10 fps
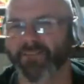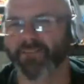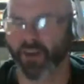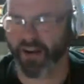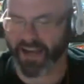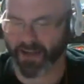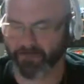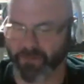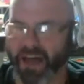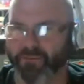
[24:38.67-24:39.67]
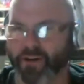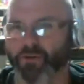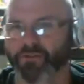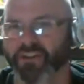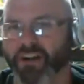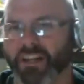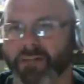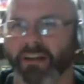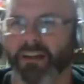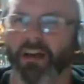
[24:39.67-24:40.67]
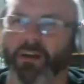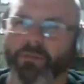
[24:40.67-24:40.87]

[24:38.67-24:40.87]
far. I got bifocals on. Leave me alone.